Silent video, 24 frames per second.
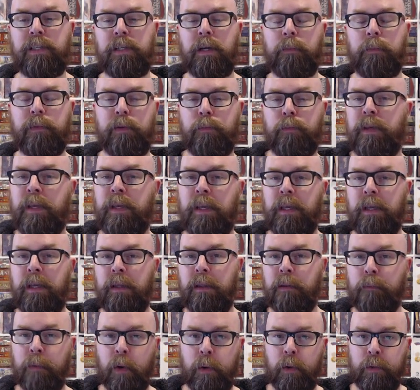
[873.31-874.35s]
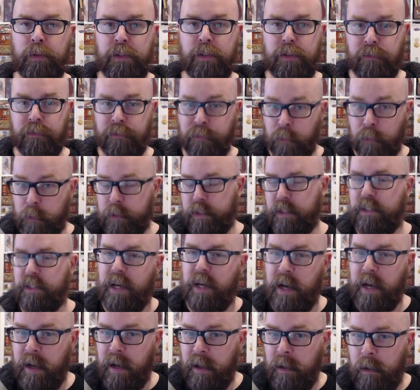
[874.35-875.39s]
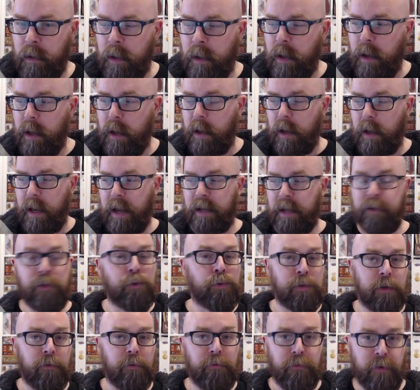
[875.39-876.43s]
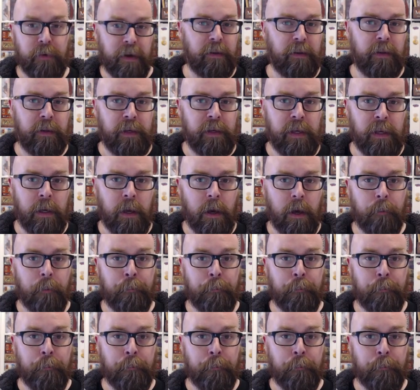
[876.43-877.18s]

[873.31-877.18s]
It Up to be the most versatile and user-friendly